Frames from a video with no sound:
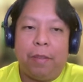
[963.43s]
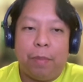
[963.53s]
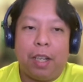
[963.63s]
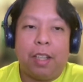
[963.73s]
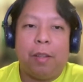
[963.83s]

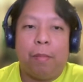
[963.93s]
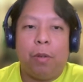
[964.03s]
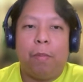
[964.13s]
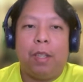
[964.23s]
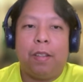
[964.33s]
PEAQ at the
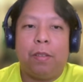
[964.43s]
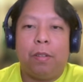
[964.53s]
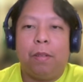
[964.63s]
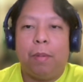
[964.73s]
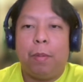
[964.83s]
moment,
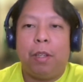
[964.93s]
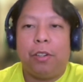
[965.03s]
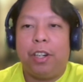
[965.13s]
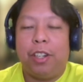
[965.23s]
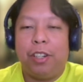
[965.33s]
or maybe
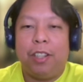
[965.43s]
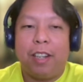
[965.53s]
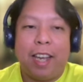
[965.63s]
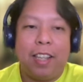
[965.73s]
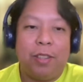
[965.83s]
encourage these
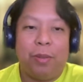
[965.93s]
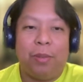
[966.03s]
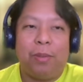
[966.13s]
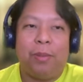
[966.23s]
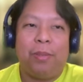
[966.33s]
guys to
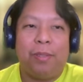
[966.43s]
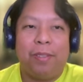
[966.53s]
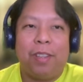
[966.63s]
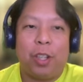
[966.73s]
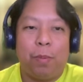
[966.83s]

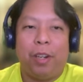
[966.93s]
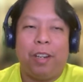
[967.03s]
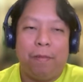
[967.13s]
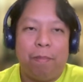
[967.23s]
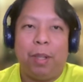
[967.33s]
explore
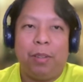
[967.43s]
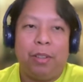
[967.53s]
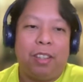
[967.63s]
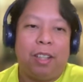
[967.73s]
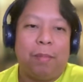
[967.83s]
and build
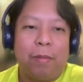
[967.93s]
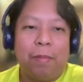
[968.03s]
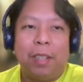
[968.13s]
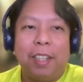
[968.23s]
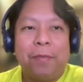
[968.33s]
on top of it.